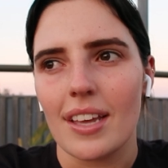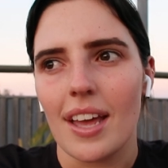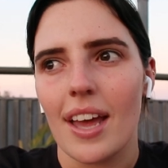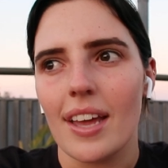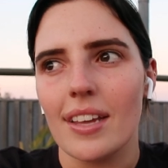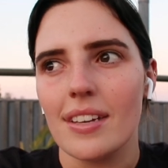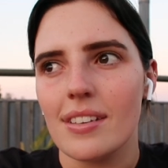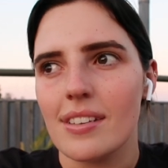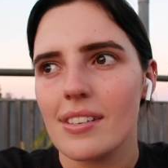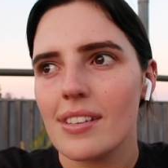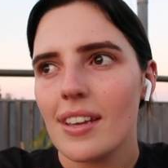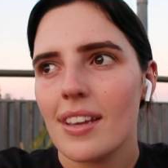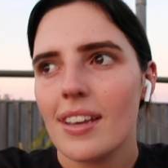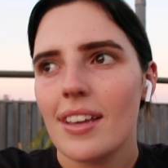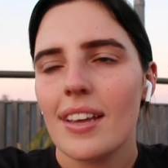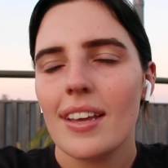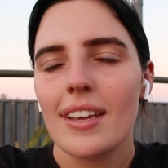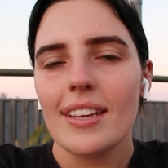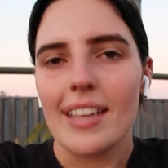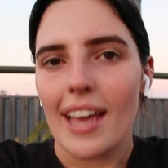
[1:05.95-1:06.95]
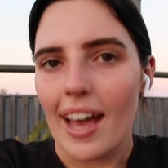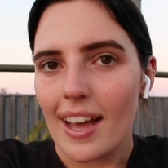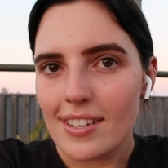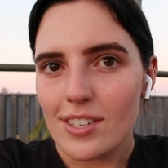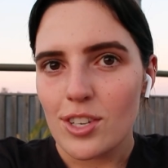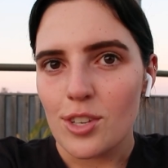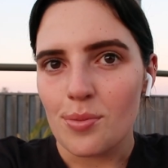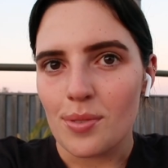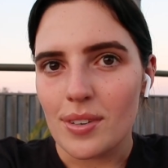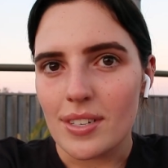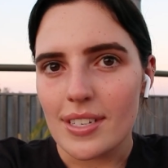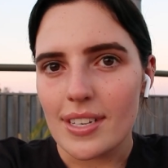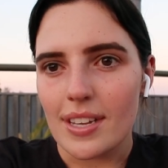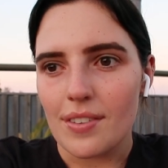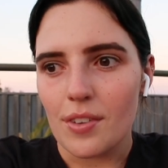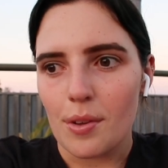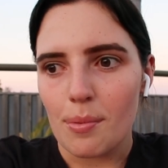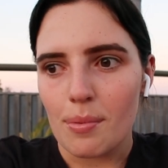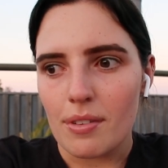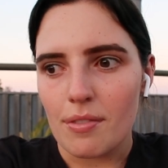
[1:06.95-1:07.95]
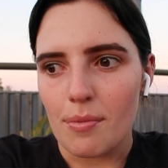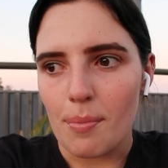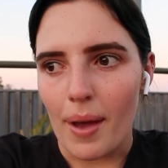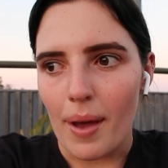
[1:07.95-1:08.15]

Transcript: and yeah, just wanted to give you a bit of a